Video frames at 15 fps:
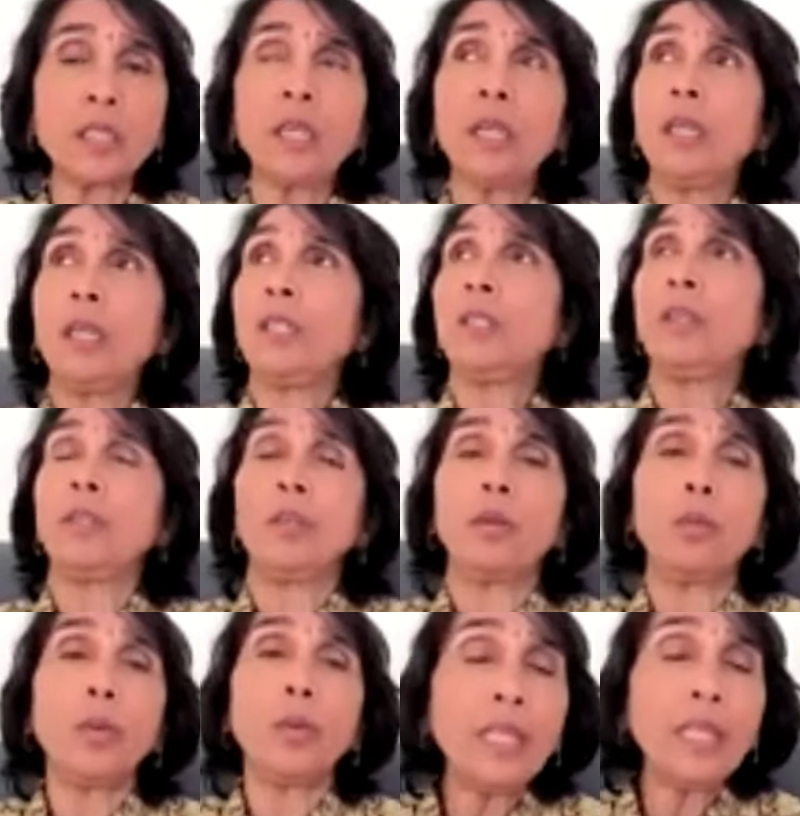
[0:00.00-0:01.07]
you know,
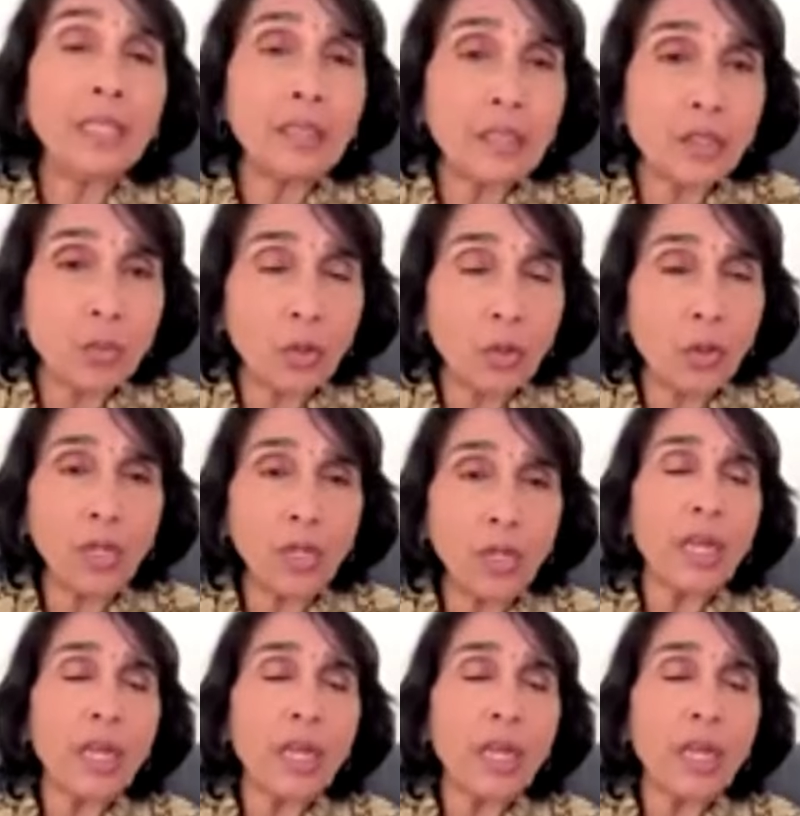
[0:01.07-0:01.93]
winning this war or not.